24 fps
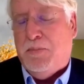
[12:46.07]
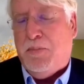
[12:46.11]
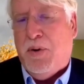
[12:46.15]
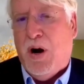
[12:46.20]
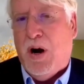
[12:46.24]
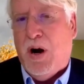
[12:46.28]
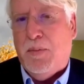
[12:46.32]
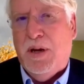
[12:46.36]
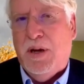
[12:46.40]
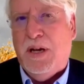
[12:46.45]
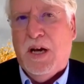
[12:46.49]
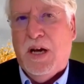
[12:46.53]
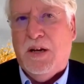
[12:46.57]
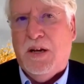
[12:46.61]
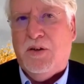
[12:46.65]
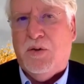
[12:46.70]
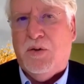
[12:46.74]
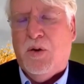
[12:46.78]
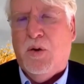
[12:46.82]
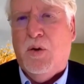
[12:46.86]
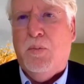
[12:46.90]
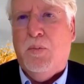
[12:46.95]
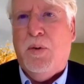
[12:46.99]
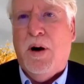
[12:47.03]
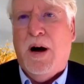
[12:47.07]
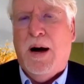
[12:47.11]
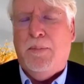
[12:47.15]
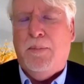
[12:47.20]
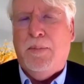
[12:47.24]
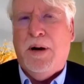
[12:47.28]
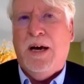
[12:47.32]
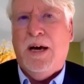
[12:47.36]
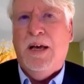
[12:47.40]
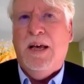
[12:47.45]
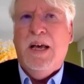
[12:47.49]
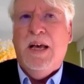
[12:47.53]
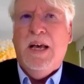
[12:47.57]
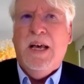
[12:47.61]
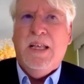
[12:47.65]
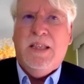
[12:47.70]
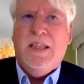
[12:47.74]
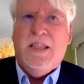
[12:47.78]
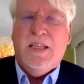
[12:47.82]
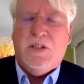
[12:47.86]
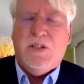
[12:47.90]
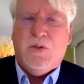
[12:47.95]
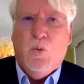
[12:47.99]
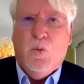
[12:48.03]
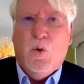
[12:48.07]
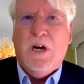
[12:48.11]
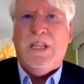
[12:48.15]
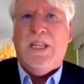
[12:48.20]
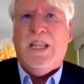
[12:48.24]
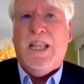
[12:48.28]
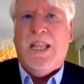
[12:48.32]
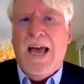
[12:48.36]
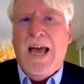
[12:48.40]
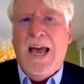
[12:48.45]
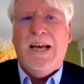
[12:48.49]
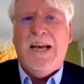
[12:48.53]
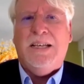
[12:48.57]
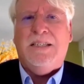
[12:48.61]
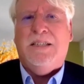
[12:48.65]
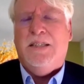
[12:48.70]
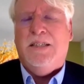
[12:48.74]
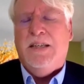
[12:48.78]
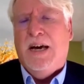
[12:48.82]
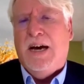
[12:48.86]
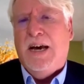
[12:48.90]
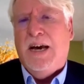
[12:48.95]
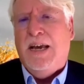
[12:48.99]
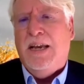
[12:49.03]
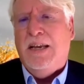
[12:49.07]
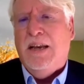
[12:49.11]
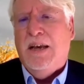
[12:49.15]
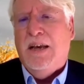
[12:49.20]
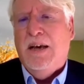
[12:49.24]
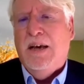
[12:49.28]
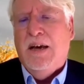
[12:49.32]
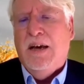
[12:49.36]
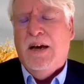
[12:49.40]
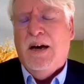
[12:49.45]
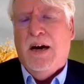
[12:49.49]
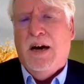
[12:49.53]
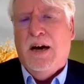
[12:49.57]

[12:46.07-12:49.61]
Department under Obama. This one last night